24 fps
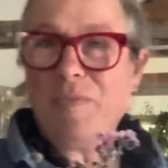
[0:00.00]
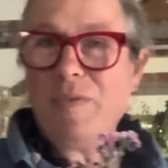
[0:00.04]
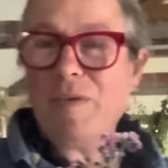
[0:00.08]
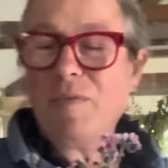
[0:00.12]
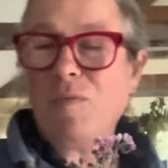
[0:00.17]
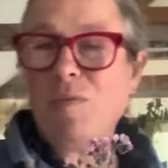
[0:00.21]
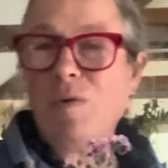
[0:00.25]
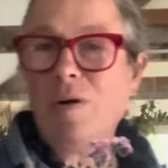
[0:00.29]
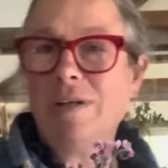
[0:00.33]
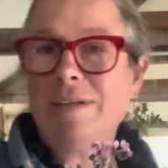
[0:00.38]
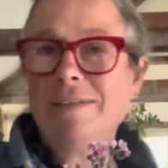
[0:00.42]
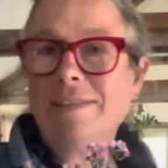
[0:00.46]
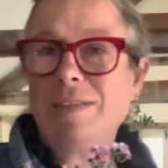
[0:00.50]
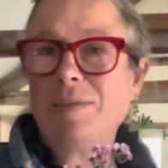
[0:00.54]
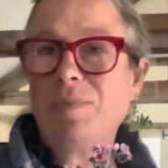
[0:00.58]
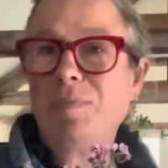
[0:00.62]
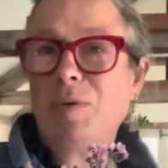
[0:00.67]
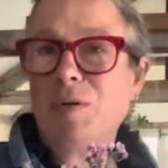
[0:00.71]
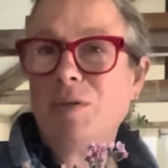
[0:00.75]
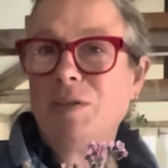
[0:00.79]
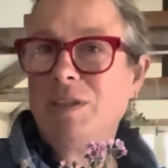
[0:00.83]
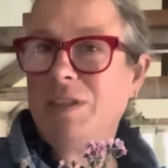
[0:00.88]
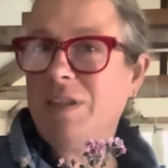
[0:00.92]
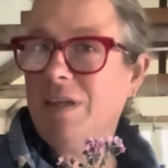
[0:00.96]
once
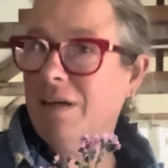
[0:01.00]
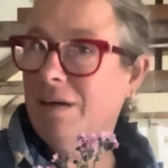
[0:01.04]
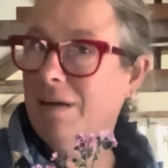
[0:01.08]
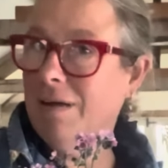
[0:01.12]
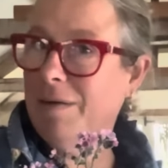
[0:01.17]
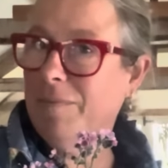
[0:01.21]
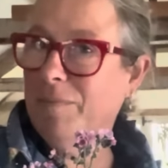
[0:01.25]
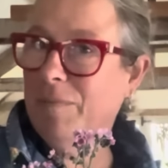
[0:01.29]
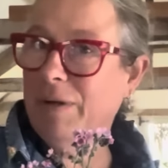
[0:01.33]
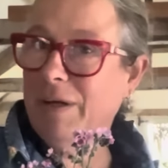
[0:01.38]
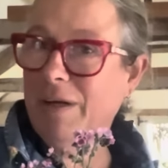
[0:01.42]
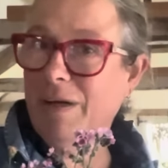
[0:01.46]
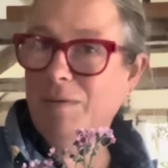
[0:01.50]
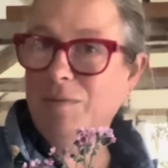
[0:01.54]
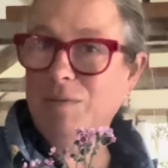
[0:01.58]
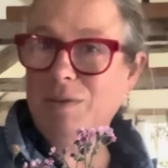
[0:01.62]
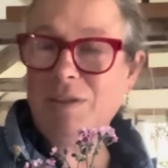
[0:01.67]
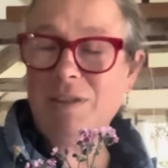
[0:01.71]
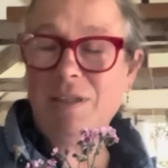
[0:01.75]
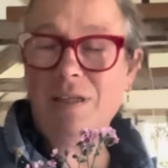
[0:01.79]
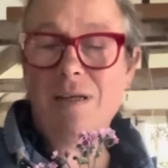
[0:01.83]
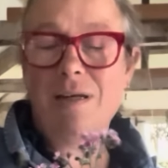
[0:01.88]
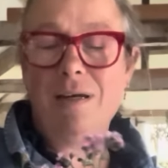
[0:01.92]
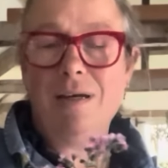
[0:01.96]
upon a time when I
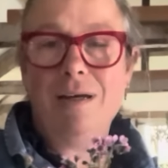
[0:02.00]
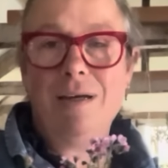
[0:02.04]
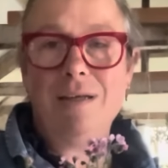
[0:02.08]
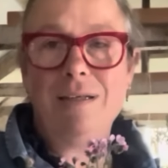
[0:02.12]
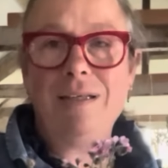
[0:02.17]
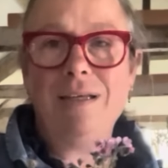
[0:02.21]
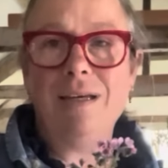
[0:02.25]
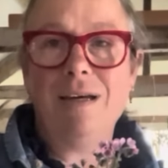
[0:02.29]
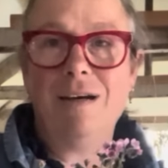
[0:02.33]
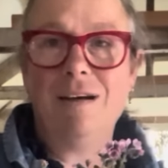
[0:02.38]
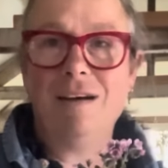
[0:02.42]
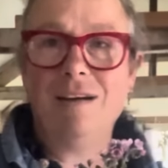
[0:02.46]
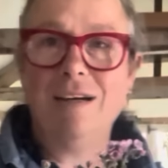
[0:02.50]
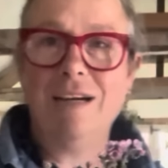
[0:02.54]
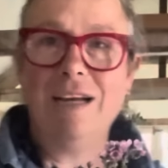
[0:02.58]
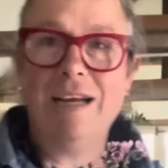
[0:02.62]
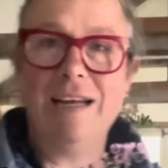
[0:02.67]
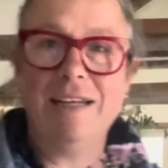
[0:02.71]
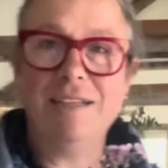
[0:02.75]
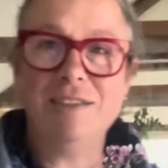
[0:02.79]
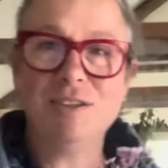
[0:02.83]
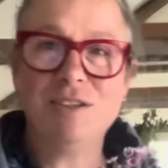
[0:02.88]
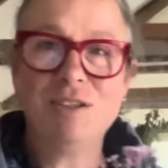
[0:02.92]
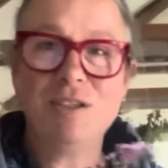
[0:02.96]
was young
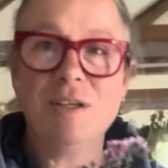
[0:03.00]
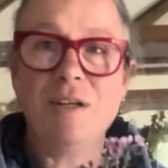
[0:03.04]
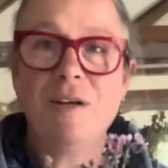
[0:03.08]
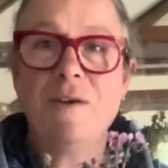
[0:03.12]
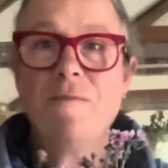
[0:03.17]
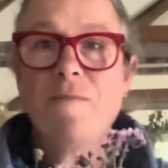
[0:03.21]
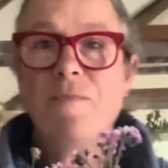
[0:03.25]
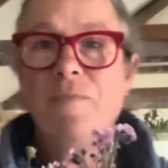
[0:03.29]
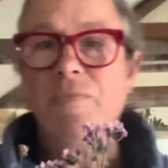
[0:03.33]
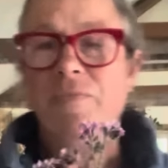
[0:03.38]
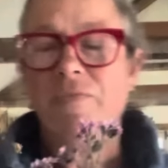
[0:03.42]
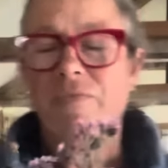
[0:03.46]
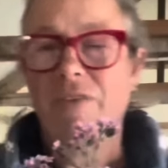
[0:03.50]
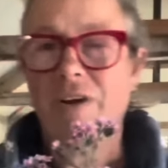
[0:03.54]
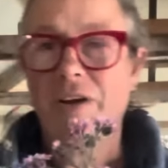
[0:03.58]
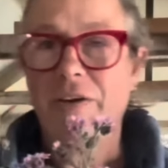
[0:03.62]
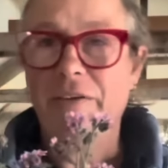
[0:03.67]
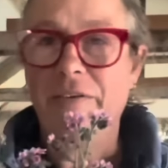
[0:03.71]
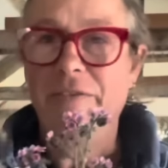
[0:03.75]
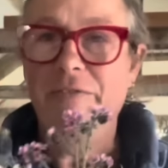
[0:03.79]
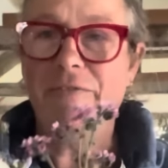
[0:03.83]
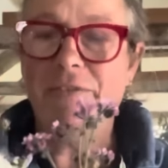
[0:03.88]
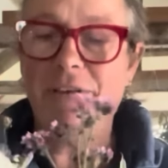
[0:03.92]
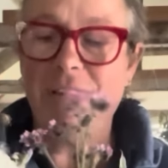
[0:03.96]
and
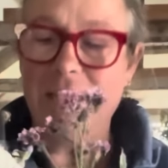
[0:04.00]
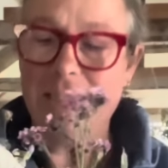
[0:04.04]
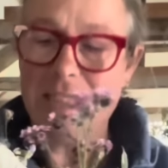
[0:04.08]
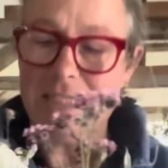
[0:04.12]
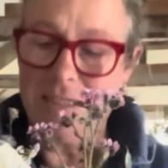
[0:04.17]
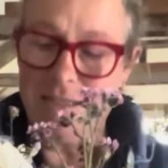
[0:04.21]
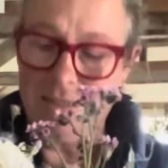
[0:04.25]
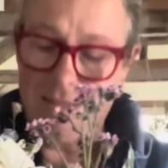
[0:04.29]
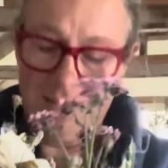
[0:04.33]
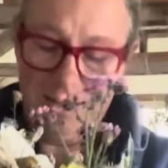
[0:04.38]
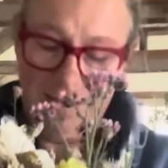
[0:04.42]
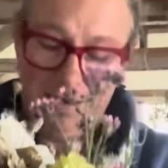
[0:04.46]
very fit.